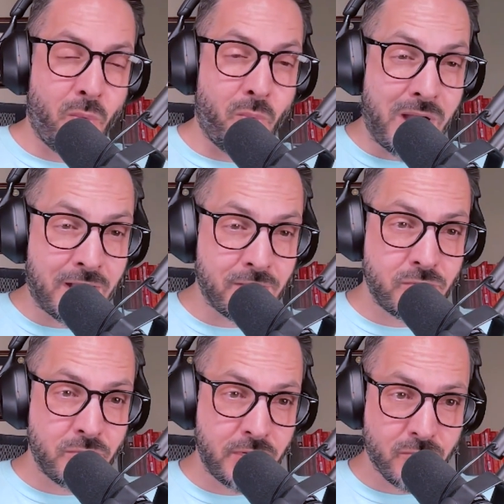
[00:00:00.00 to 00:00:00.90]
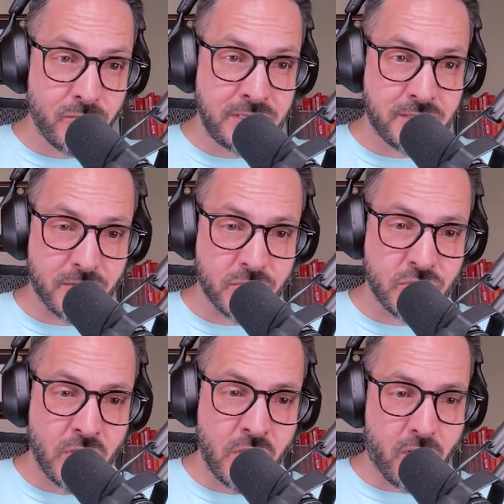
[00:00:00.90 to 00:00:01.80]
while doing your
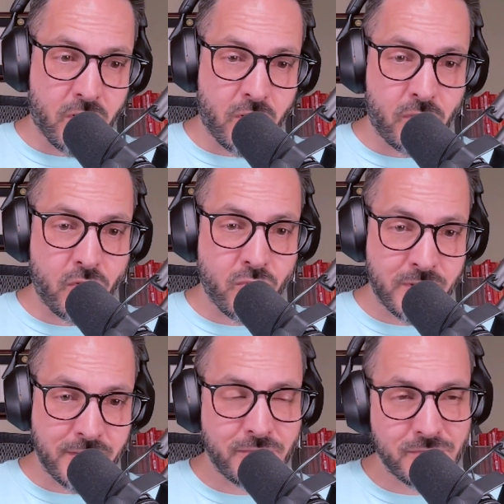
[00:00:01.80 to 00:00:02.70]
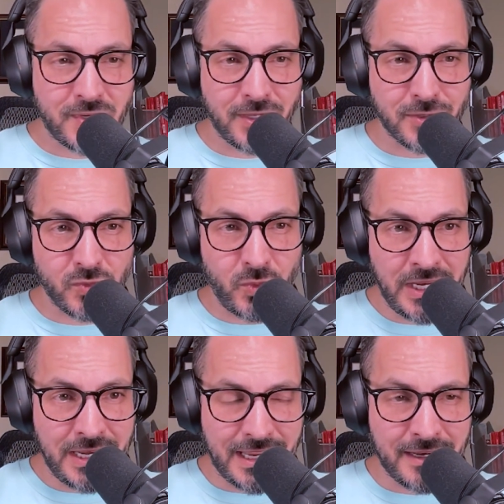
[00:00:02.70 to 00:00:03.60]
research are all critical skills
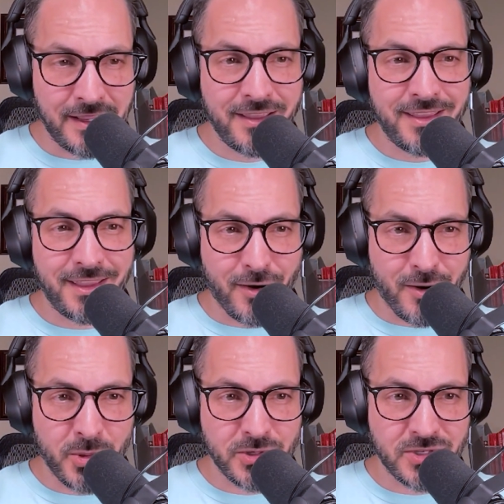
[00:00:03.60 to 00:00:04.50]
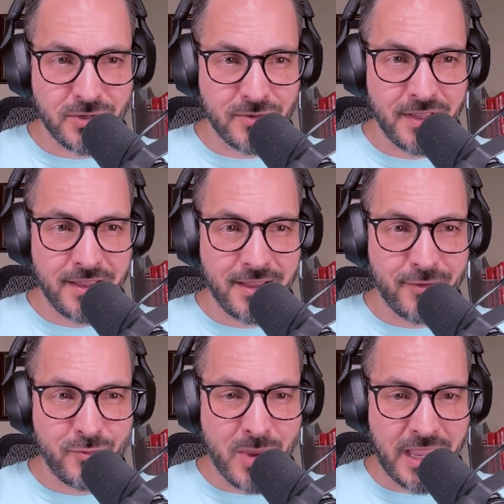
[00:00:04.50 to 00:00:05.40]
we need in our pursuit
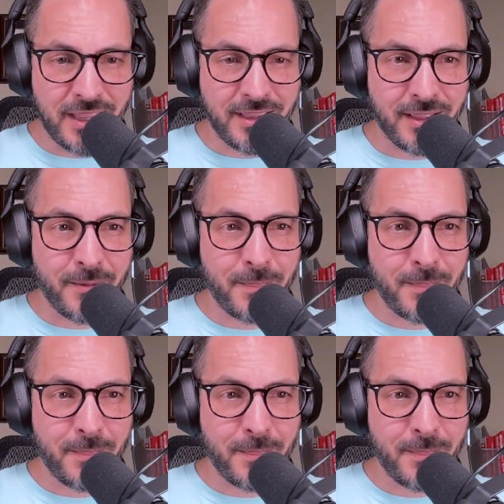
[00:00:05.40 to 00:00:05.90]
of making